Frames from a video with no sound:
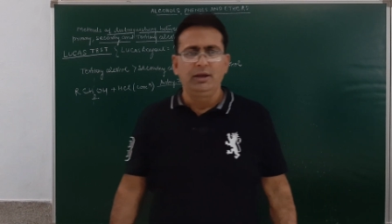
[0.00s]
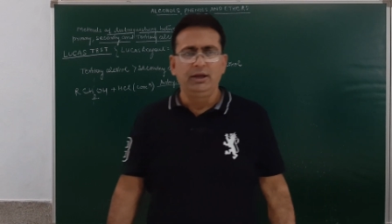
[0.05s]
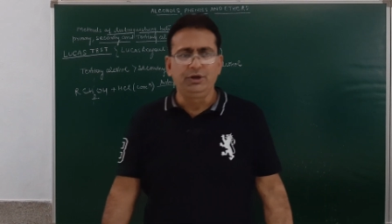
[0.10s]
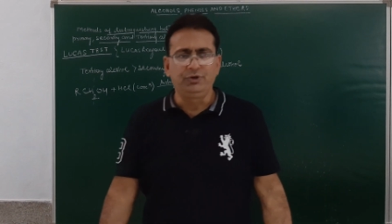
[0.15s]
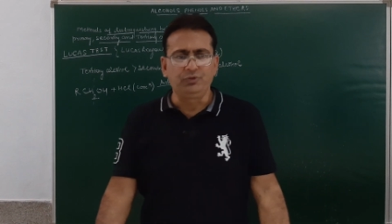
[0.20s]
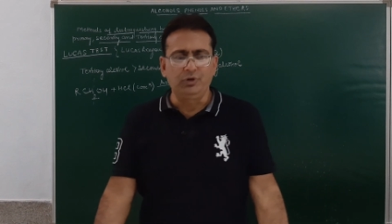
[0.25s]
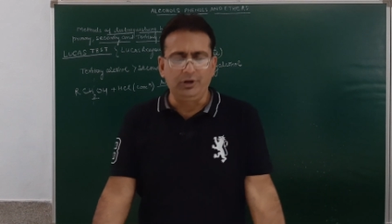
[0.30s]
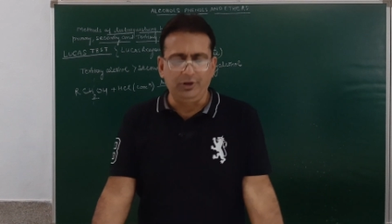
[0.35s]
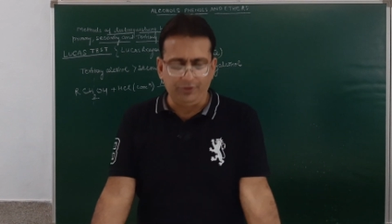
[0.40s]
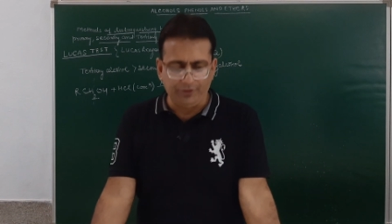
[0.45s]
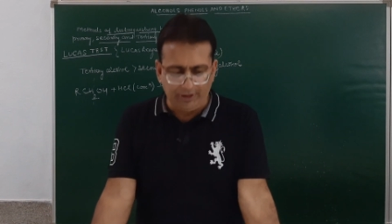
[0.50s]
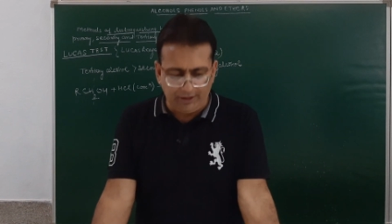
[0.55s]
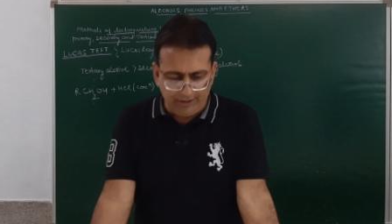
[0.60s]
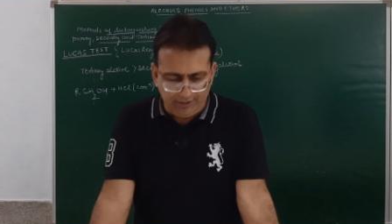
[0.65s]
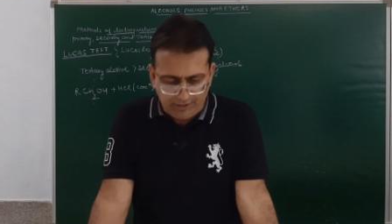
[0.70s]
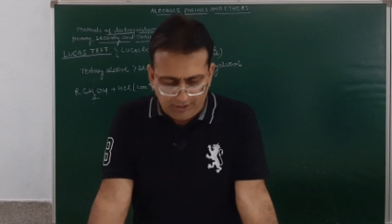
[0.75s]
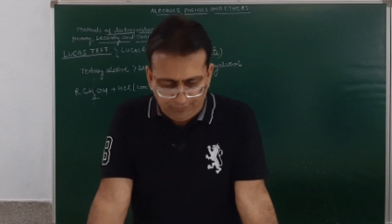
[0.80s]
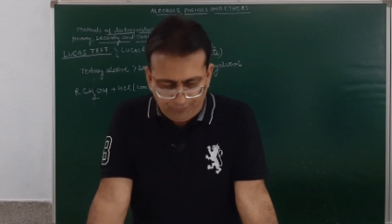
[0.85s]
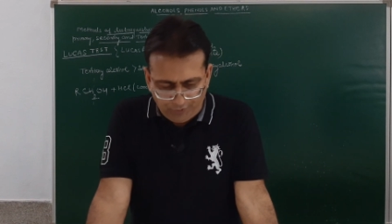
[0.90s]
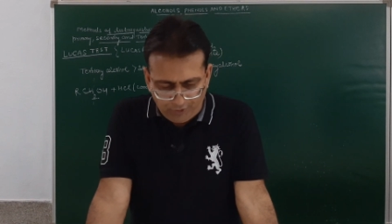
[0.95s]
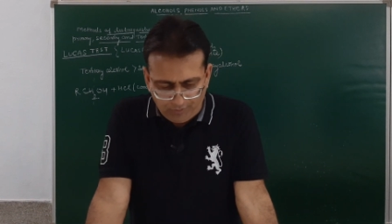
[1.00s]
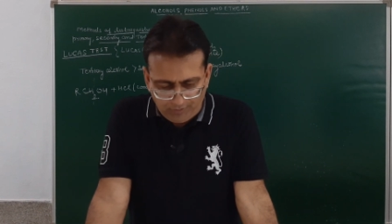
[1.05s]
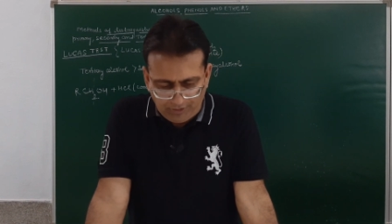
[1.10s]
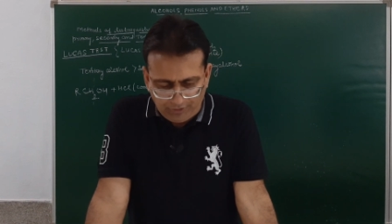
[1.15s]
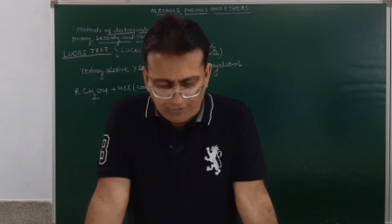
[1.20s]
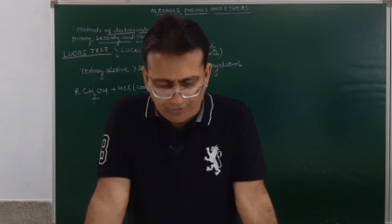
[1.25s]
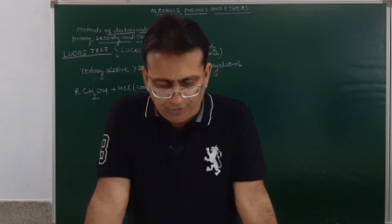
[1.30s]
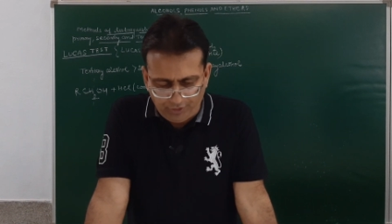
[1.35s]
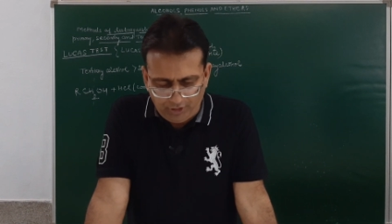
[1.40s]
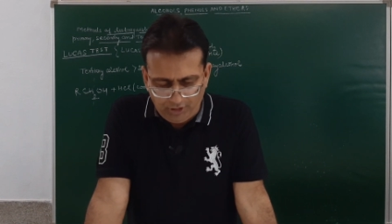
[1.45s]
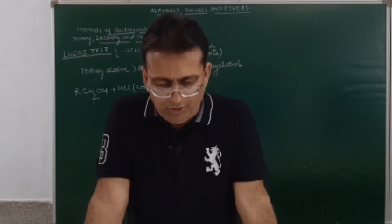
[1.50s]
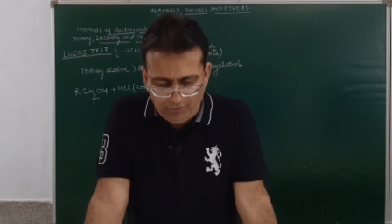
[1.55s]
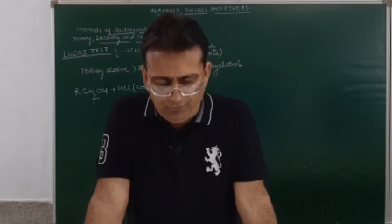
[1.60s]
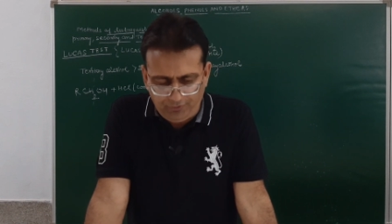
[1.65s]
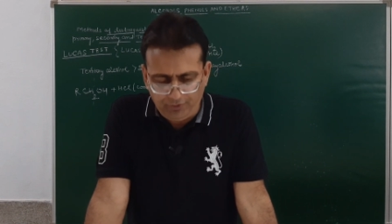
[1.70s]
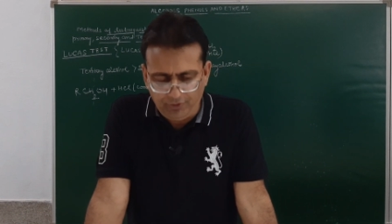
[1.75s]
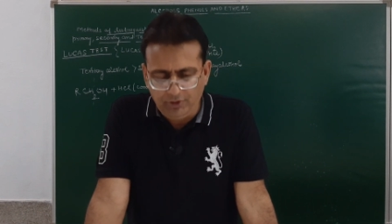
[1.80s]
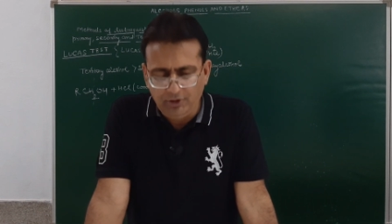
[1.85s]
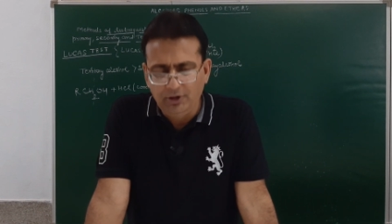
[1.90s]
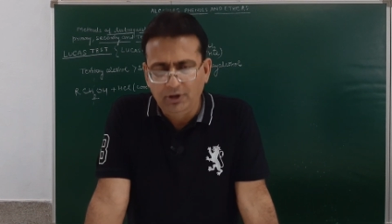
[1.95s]
It will result in the formation
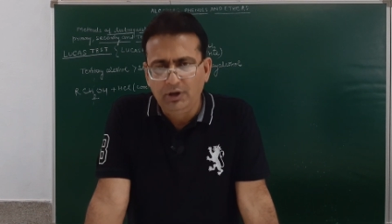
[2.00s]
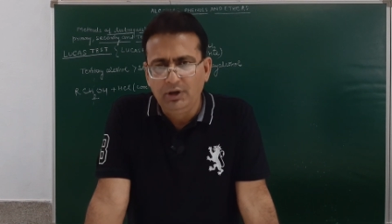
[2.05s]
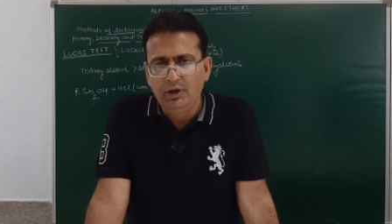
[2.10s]
of,